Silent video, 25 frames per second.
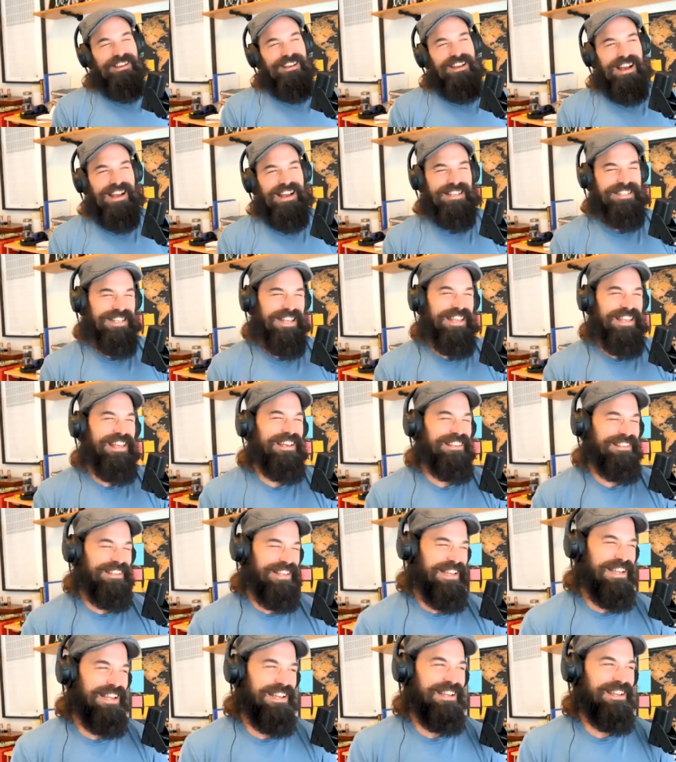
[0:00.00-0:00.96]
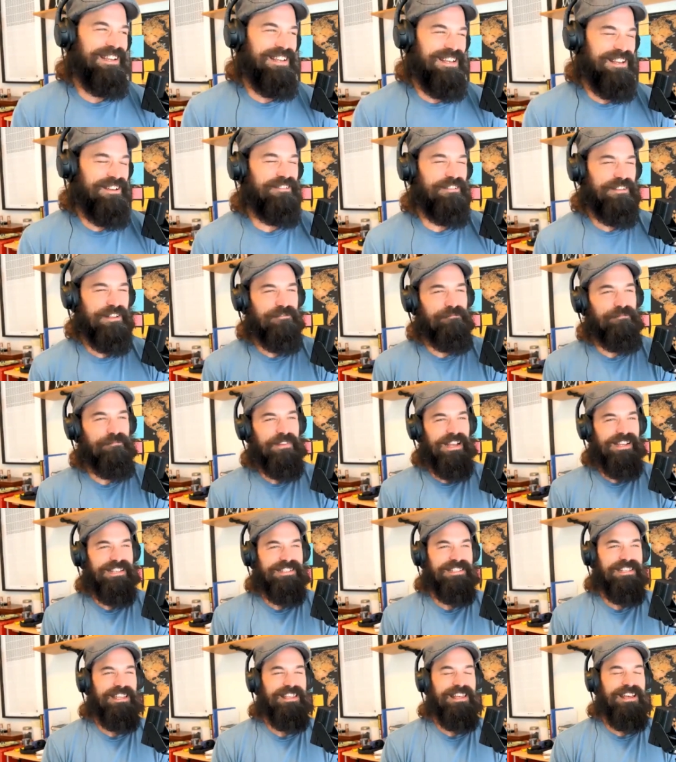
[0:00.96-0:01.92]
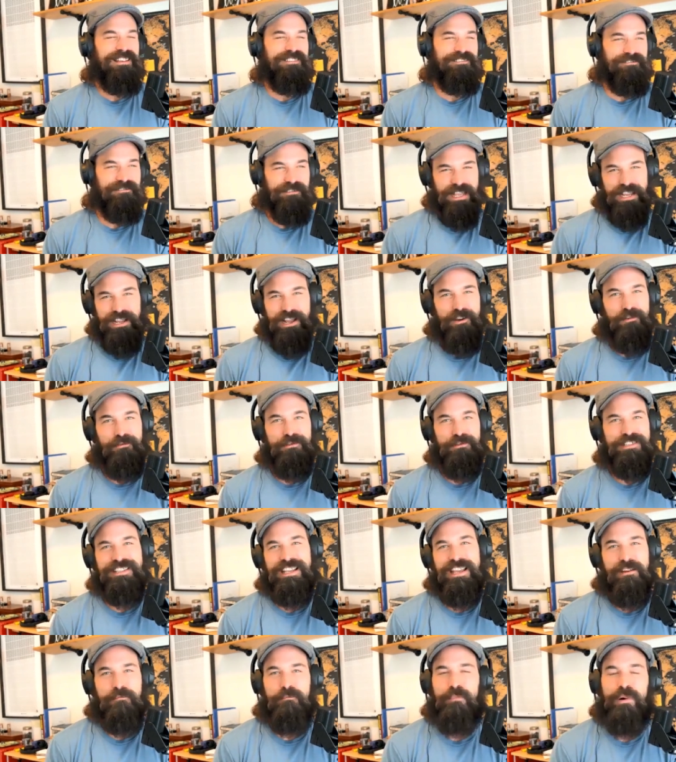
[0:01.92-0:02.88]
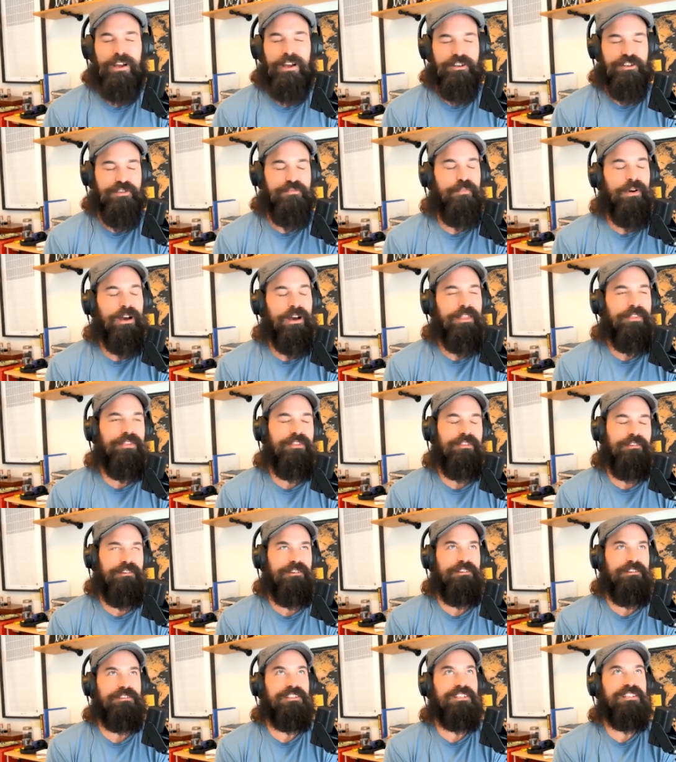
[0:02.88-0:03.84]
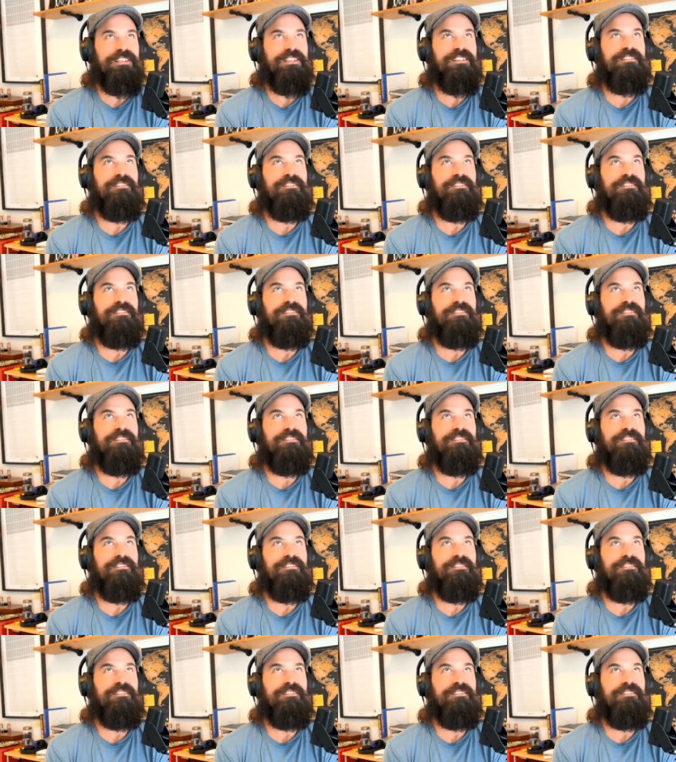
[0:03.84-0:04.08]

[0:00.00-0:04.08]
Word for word: i say that like i say that like i would say a bunch but there's